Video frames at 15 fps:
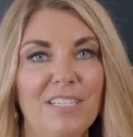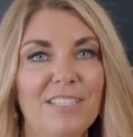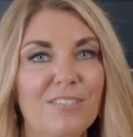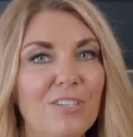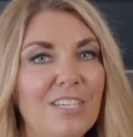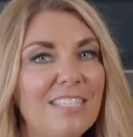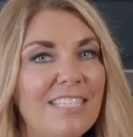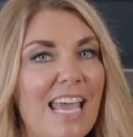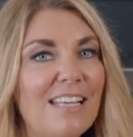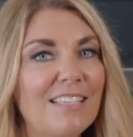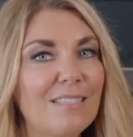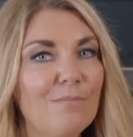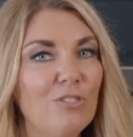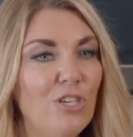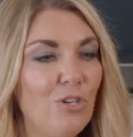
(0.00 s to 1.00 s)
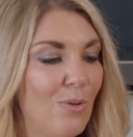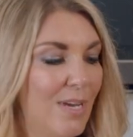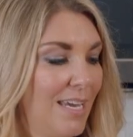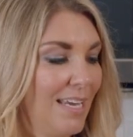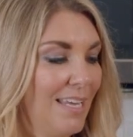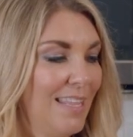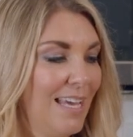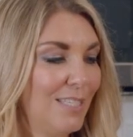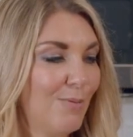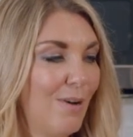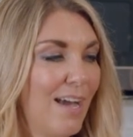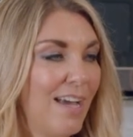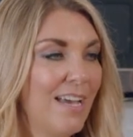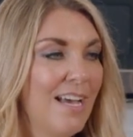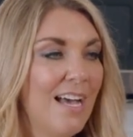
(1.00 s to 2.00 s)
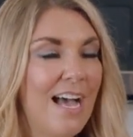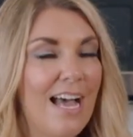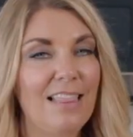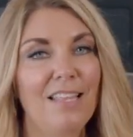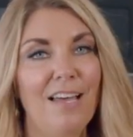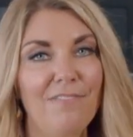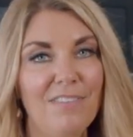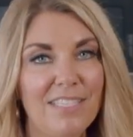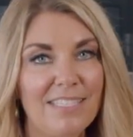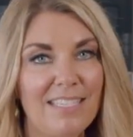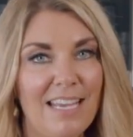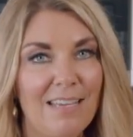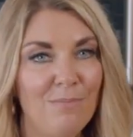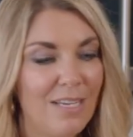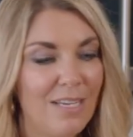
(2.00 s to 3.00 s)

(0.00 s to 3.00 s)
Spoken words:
It's gonna take some doing, and that's why I love the stand